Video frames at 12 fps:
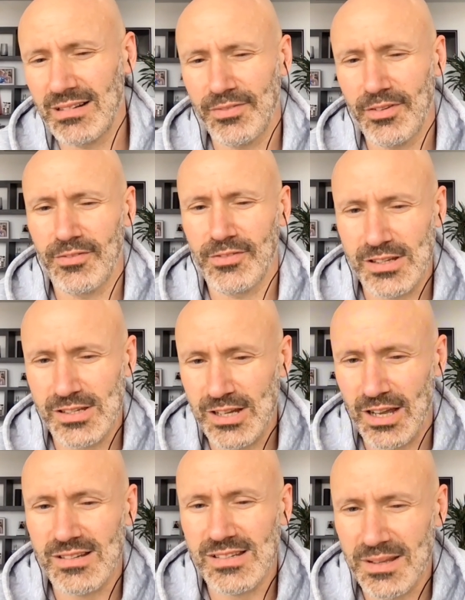If you've just
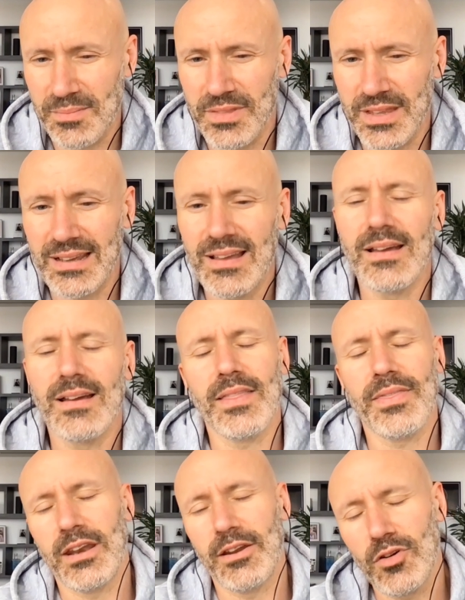done something,
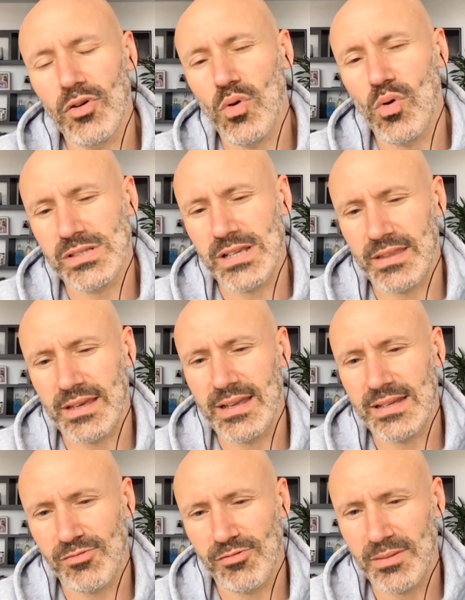then of course I think
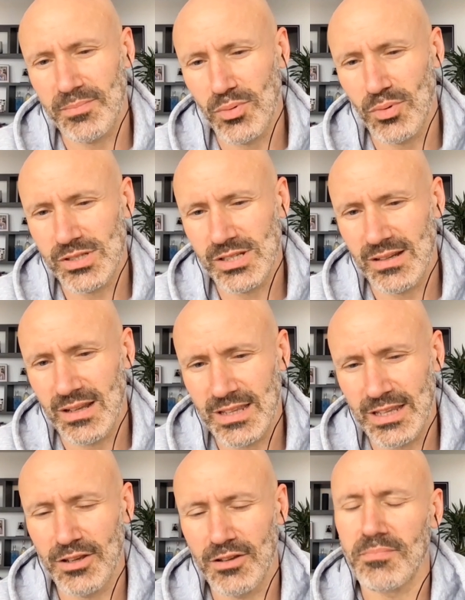it's really important
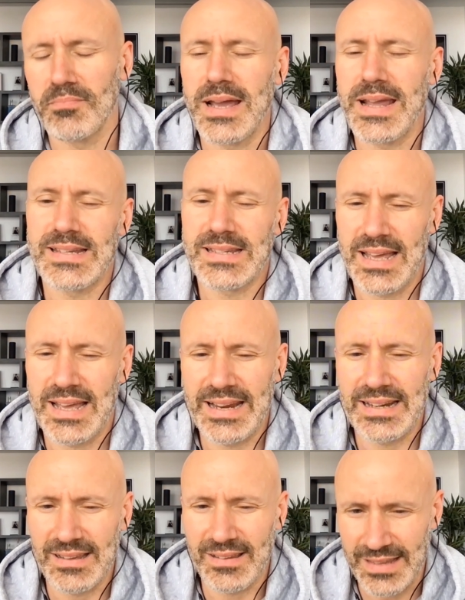that you
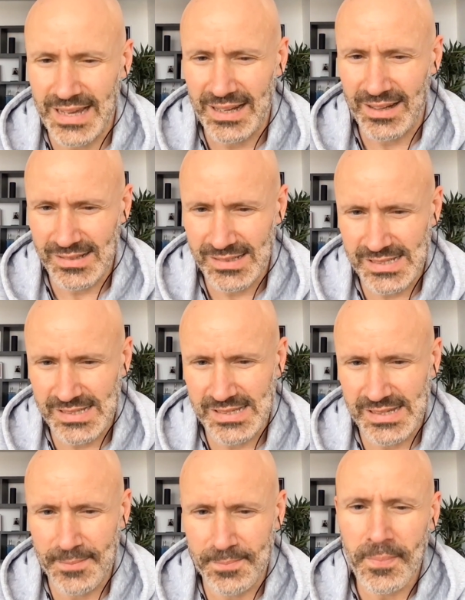maintain that
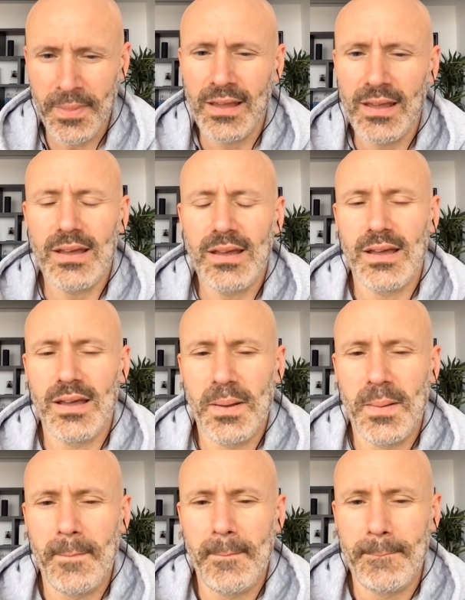consistency.
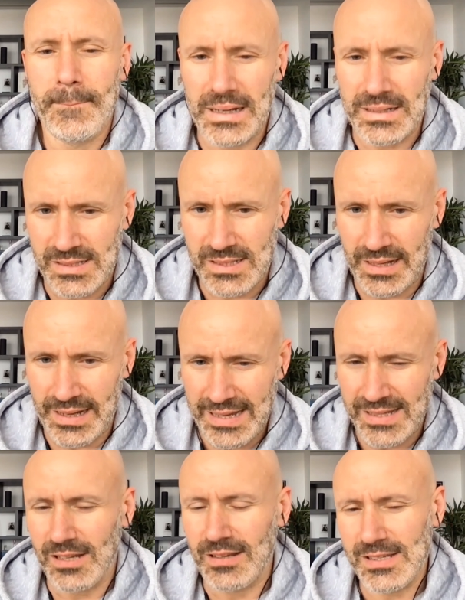But okay,
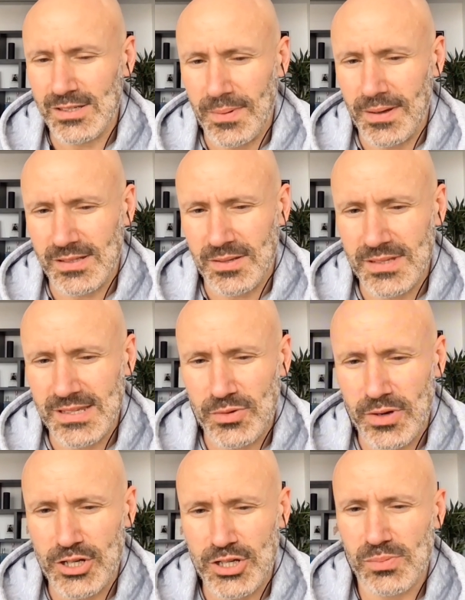so let's talk about some
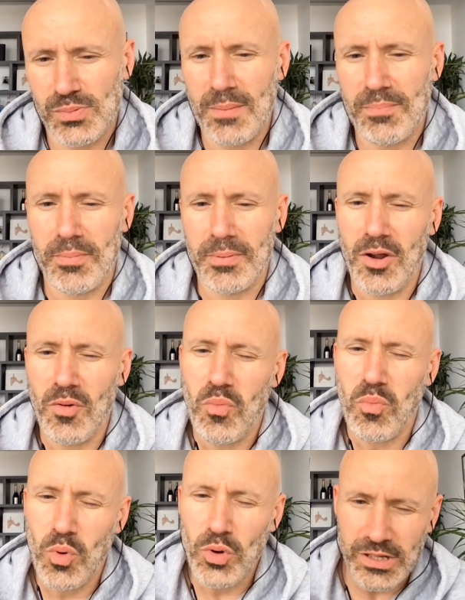situations where probably I
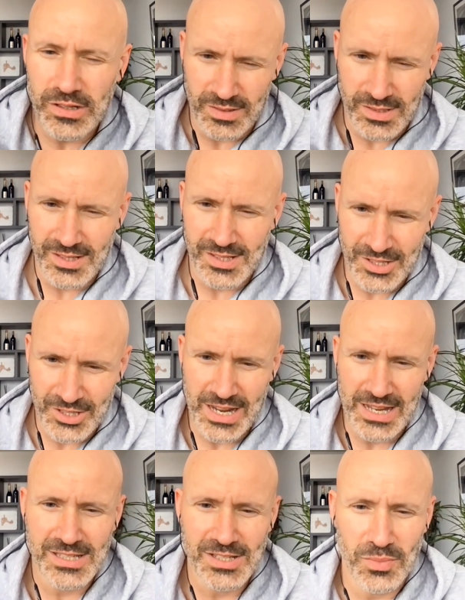wouldn't
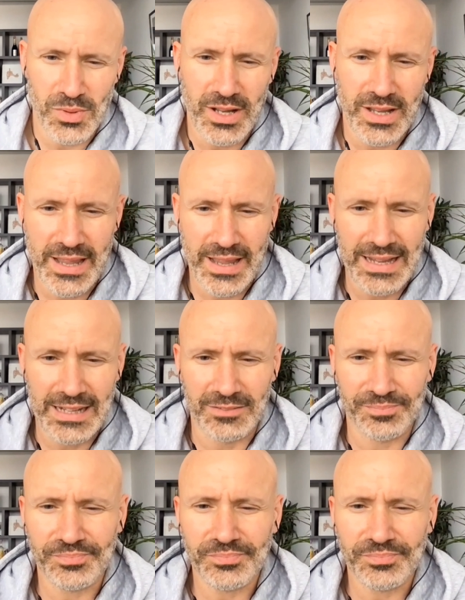suggest working out.